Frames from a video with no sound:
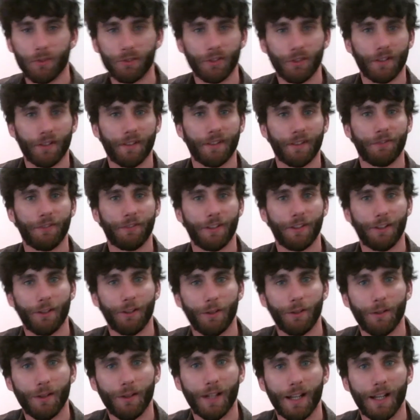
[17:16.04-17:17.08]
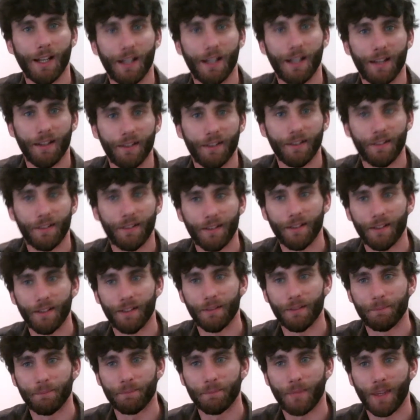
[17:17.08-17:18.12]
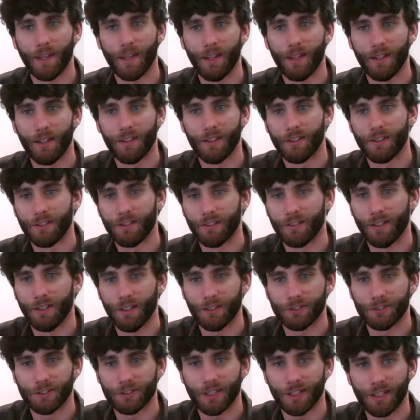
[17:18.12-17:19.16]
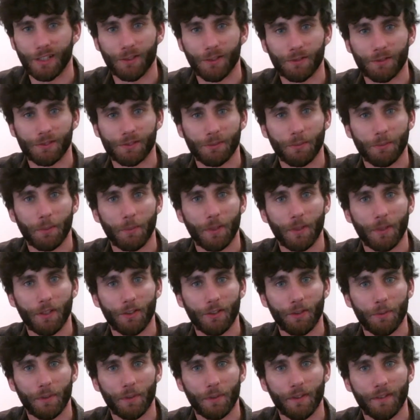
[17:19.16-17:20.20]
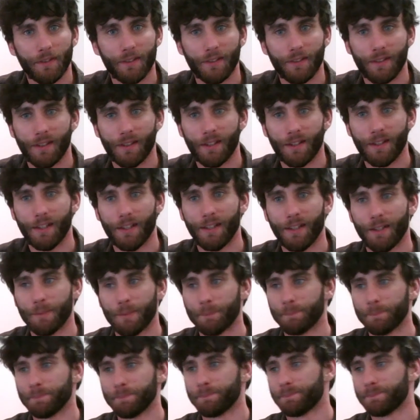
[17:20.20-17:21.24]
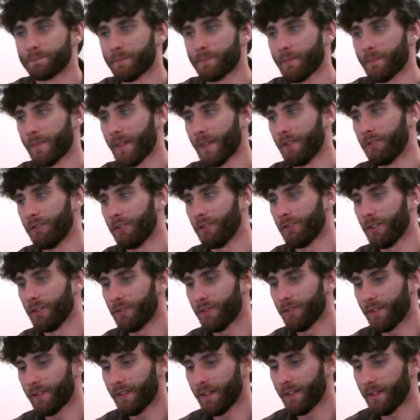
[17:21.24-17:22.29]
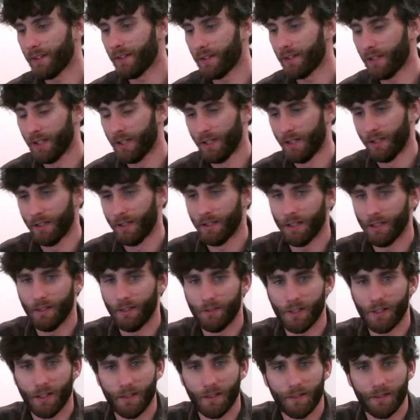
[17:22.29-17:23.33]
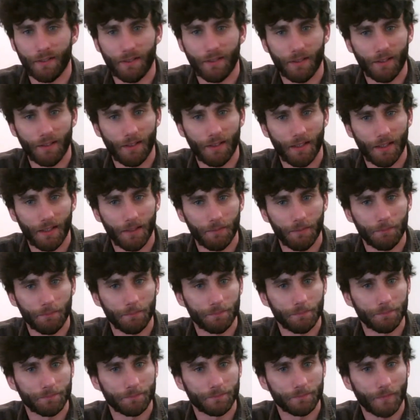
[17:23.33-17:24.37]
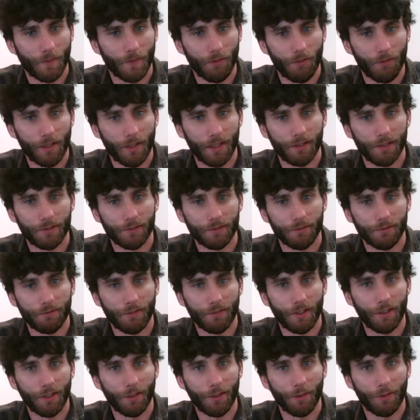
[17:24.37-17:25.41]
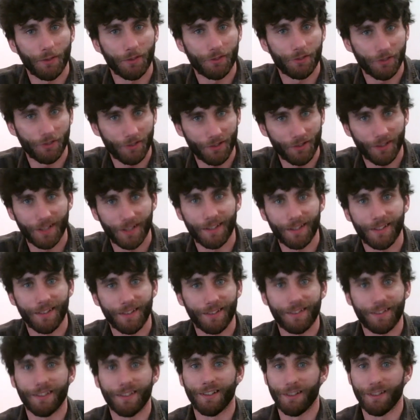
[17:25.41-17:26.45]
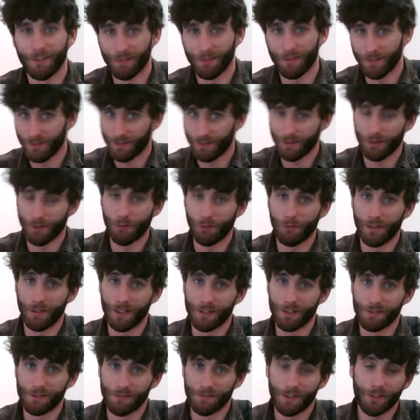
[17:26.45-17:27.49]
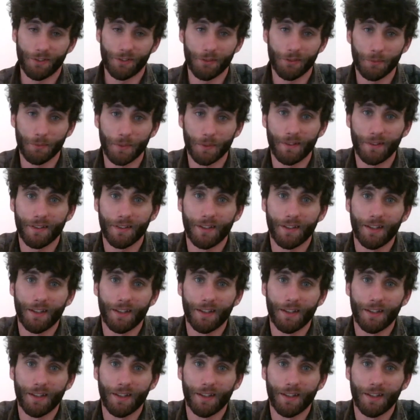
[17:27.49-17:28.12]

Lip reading: This video, and check out some of my other ones if you're interested. I've got a range of videos just like this on a range of instruments